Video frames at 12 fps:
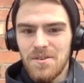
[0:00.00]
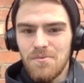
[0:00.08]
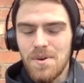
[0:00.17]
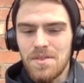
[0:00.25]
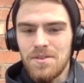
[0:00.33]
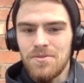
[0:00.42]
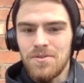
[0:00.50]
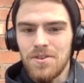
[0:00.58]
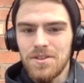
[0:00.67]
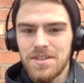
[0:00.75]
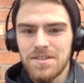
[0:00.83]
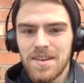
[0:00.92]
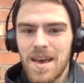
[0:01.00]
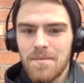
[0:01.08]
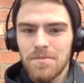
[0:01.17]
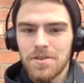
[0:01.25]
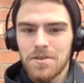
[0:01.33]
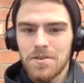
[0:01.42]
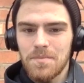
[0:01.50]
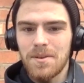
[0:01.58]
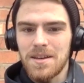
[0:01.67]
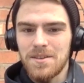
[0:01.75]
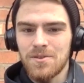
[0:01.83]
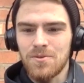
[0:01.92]
whether or not this game is going to be
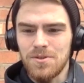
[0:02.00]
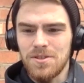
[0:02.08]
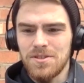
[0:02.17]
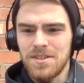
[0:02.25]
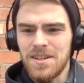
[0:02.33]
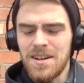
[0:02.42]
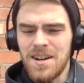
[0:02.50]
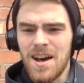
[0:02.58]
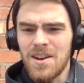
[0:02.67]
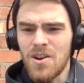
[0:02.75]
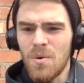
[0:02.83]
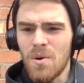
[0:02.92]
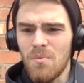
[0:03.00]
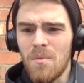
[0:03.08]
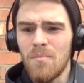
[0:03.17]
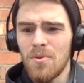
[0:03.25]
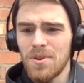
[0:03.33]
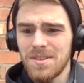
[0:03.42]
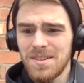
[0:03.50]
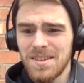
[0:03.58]
played at Goodison? And I know at one point